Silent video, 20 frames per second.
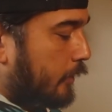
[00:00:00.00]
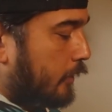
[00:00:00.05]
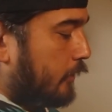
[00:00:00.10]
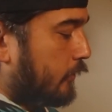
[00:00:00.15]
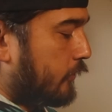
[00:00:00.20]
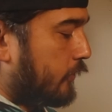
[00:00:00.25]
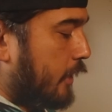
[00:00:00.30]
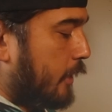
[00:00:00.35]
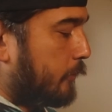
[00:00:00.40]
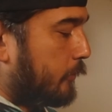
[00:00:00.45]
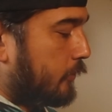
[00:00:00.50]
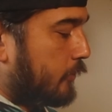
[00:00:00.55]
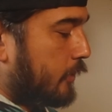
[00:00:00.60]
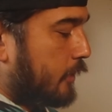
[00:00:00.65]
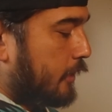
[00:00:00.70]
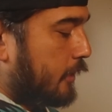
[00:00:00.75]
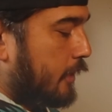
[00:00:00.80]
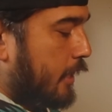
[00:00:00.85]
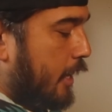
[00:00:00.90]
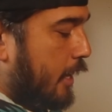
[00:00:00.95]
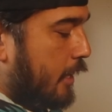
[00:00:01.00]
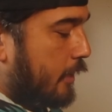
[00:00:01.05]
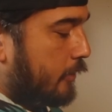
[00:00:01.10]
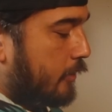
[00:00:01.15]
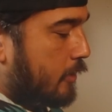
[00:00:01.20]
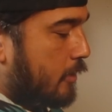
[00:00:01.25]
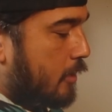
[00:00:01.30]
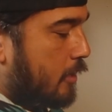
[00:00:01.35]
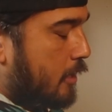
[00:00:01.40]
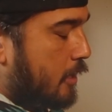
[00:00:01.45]
Samson
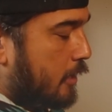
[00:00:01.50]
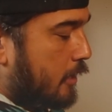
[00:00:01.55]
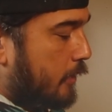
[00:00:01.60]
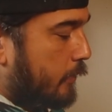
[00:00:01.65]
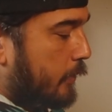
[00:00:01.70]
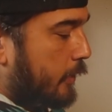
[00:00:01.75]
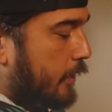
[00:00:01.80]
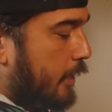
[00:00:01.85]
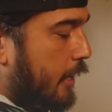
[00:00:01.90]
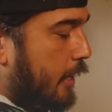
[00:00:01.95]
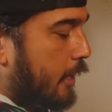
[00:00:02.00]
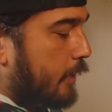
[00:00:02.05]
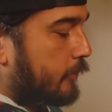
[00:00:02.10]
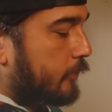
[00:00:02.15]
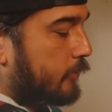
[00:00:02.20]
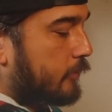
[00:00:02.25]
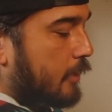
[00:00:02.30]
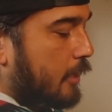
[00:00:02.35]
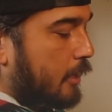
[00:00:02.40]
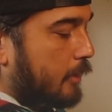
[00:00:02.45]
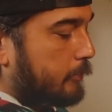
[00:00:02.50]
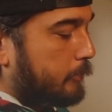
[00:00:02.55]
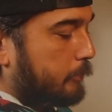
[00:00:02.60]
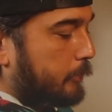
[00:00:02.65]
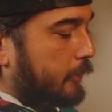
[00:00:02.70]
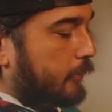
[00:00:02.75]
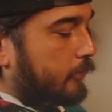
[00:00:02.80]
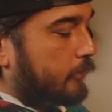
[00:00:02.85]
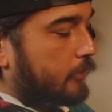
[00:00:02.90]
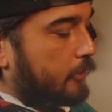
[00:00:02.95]
handguard with a hand stop
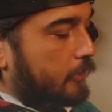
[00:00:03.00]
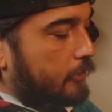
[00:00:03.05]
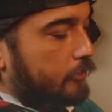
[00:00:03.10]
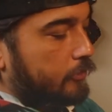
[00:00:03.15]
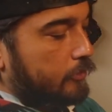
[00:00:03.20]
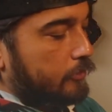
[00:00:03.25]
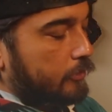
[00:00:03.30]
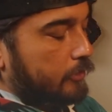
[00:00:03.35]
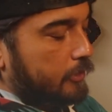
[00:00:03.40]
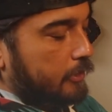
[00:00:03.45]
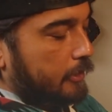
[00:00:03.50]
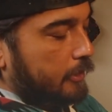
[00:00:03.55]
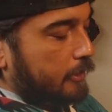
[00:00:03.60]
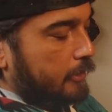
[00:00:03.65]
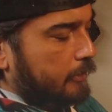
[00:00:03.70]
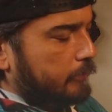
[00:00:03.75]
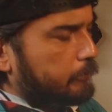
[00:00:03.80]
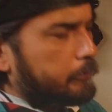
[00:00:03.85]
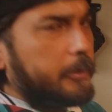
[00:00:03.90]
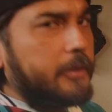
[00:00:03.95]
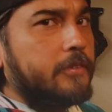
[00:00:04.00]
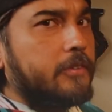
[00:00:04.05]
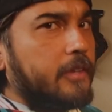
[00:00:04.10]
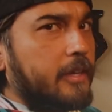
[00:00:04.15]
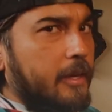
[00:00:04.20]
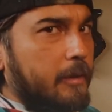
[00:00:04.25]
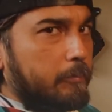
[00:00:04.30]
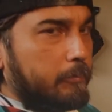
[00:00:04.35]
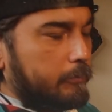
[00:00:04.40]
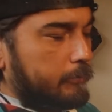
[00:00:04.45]

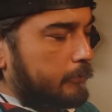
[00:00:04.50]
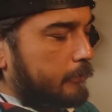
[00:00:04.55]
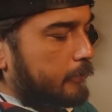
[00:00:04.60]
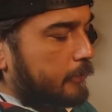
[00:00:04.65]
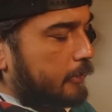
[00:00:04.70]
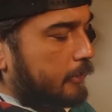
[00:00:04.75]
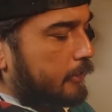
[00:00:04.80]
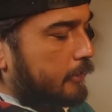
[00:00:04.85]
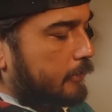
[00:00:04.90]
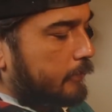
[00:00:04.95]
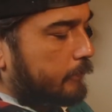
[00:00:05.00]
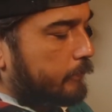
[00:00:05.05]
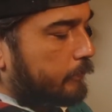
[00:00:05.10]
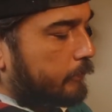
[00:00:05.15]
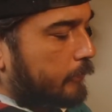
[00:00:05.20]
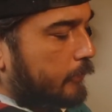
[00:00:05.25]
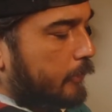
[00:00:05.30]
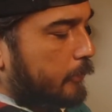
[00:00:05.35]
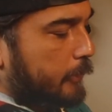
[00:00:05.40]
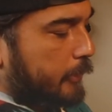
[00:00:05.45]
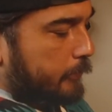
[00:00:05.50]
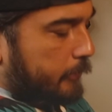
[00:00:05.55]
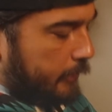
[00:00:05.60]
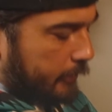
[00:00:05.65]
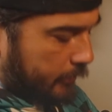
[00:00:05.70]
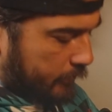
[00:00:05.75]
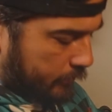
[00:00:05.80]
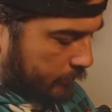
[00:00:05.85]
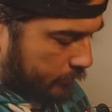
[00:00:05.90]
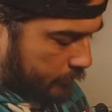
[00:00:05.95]
BCM, quick
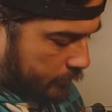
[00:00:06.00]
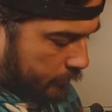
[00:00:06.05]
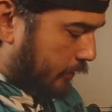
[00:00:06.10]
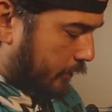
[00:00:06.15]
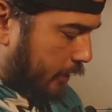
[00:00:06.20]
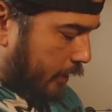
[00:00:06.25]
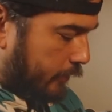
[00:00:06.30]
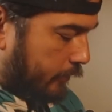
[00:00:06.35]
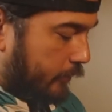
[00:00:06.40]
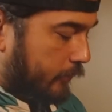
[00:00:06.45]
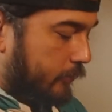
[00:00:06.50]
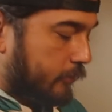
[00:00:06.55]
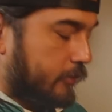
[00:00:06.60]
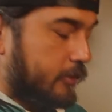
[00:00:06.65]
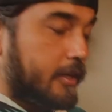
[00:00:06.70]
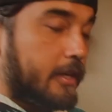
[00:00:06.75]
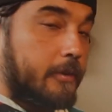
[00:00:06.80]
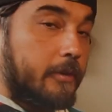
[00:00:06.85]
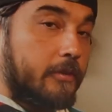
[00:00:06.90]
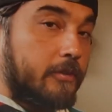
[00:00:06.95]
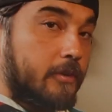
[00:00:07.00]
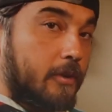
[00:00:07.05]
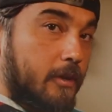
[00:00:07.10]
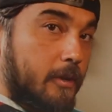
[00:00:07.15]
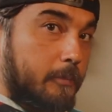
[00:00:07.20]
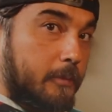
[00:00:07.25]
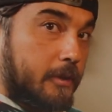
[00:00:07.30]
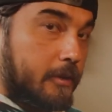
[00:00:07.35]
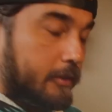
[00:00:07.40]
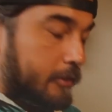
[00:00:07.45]
release. This is an Aries
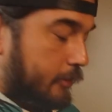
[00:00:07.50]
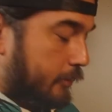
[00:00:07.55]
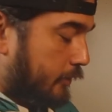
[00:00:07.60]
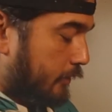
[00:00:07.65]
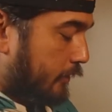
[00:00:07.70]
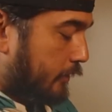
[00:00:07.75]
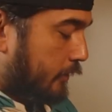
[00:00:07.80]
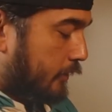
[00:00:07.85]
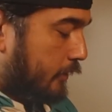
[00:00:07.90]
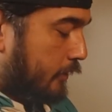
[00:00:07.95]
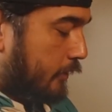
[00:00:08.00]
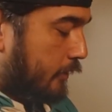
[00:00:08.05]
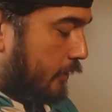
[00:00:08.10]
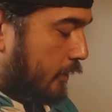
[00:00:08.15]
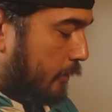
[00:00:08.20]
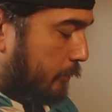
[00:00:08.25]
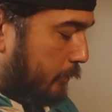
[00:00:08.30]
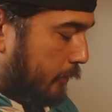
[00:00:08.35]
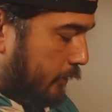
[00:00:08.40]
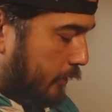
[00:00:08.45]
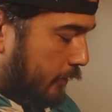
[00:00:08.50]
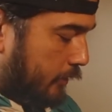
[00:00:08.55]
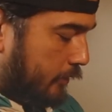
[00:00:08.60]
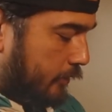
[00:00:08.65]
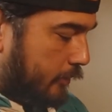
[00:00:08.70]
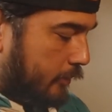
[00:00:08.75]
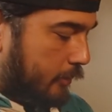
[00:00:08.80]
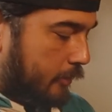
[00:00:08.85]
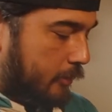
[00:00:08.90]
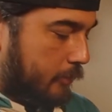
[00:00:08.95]
Armor upper,
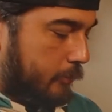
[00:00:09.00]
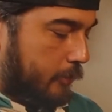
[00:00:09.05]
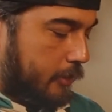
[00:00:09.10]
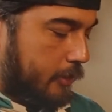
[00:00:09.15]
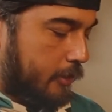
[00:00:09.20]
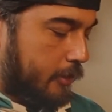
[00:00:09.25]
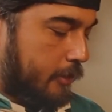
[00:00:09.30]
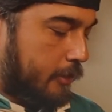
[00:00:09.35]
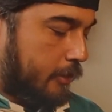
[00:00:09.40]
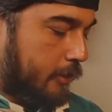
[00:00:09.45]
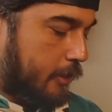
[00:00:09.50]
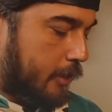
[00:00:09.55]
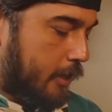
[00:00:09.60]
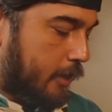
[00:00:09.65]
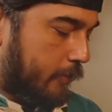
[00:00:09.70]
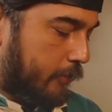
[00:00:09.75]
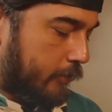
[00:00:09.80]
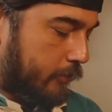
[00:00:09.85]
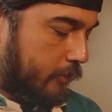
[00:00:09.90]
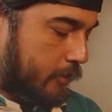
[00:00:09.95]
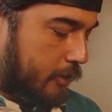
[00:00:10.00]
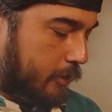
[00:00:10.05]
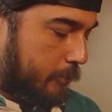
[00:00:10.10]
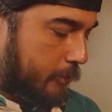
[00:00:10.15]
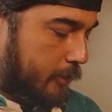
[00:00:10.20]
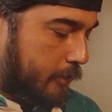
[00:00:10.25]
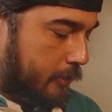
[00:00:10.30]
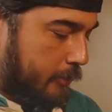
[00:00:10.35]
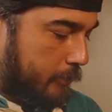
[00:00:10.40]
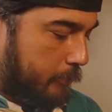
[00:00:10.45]
along with an Aries
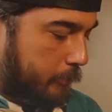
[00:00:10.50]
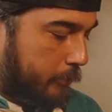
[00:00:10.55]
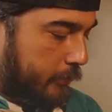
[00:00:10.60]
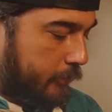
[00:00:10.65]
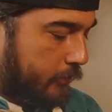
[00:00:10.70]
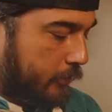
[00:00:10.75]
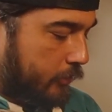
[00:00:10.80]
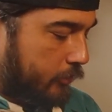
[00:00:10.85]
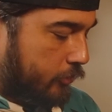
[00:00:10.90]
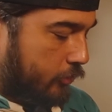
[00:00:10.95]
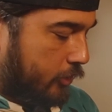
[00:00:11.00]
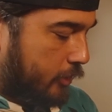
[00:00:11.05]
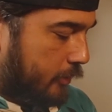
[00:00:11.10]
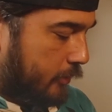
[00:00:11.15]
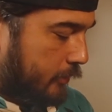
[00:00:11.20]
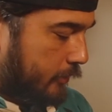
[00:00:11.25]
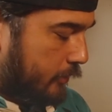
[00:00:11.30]
Armor BCG,